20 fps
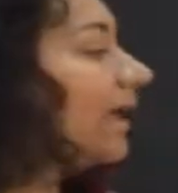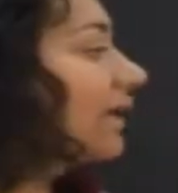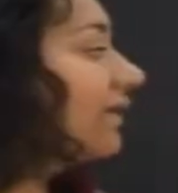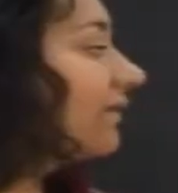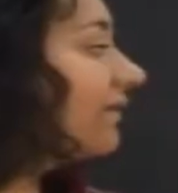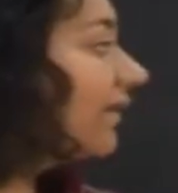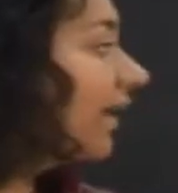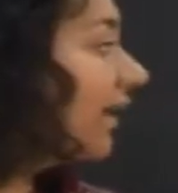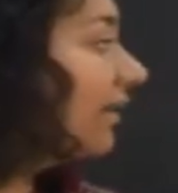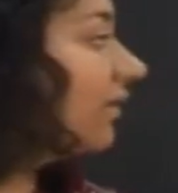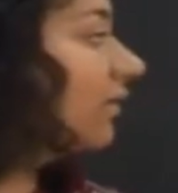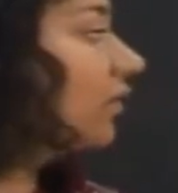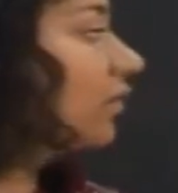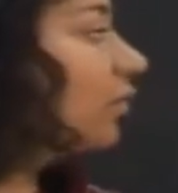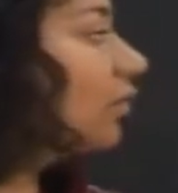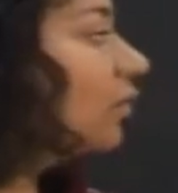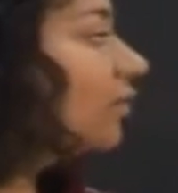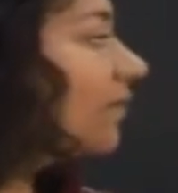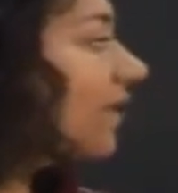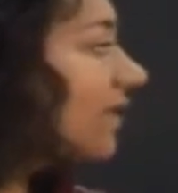Then
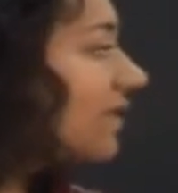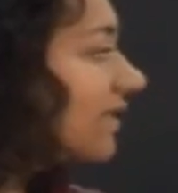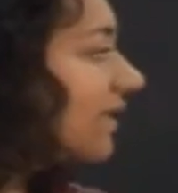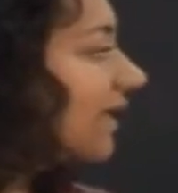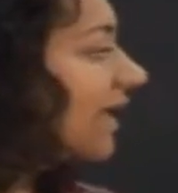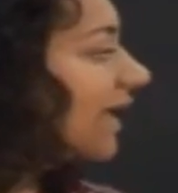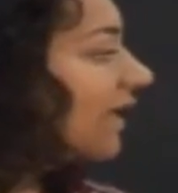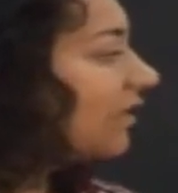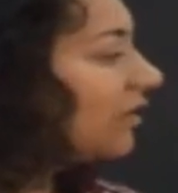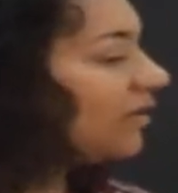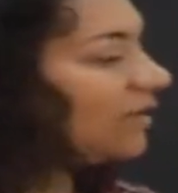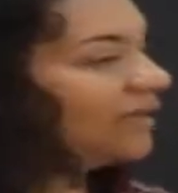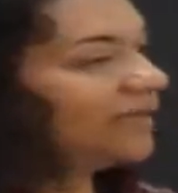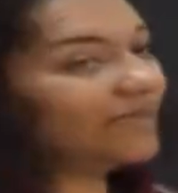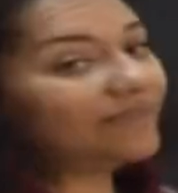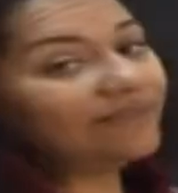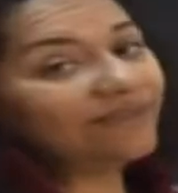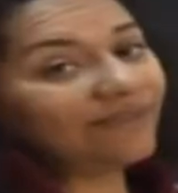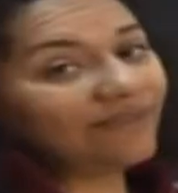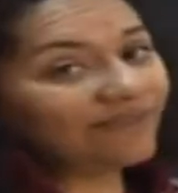you must
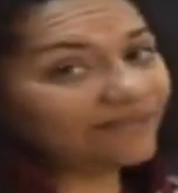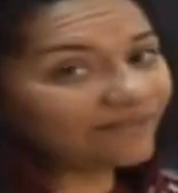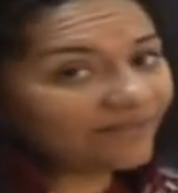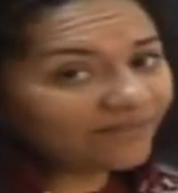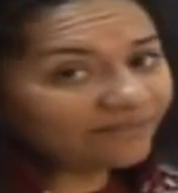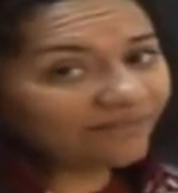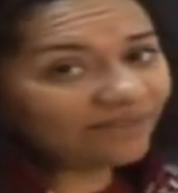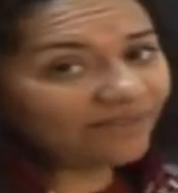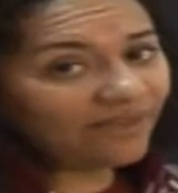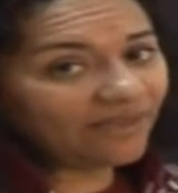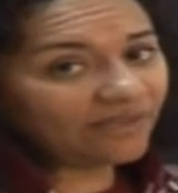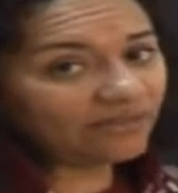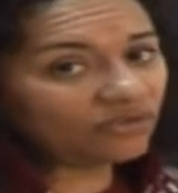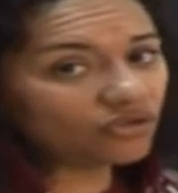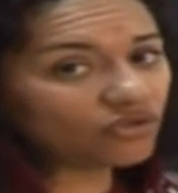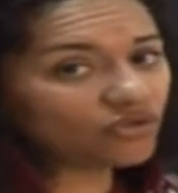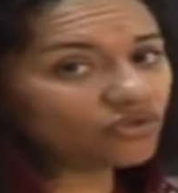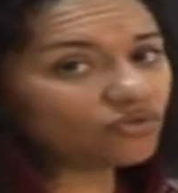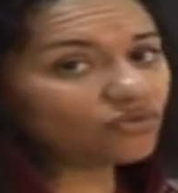calculate kinetic energy,